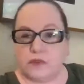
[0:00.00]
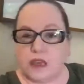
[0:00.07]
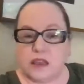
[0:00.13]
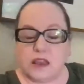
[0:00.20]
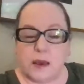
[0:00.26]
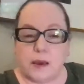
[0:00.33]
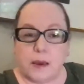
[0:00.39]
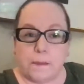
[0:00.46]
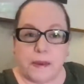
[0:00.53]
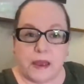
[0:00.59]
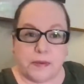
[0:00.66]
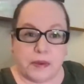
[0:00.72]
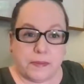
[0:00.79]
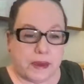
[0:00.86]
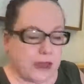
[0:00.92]
the
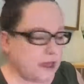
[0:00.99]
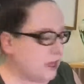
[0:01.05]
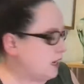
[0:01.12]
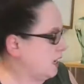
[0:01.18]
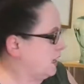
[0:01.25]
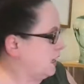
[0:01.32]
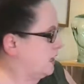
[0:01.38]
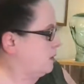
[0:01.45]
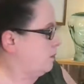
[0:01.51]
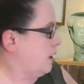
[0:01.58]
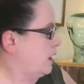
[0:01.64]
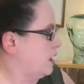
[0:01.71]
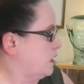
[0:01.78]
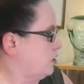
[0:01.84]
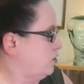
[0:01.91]
baby bag in. And then
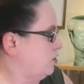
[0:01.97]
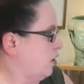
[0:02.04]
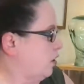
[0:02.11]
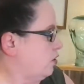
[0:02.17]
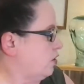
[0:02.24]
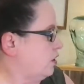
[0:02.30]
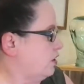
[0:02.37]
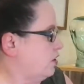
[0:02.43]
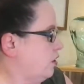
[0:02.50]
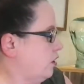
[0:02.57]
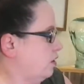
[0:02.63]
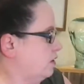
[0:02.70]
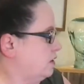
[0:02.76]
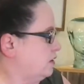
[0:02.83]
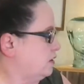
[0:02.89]
my Darn Good
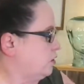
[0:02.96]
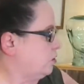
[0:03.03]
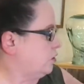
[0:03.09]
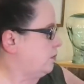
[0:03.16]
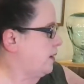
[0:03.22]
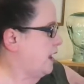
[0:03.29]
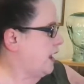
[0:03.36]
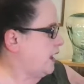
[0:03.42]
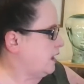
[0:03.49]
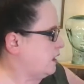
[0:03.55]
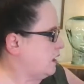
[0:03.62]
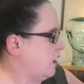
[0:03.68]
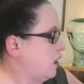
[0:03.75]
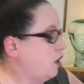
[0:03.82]
Yarn silk bag,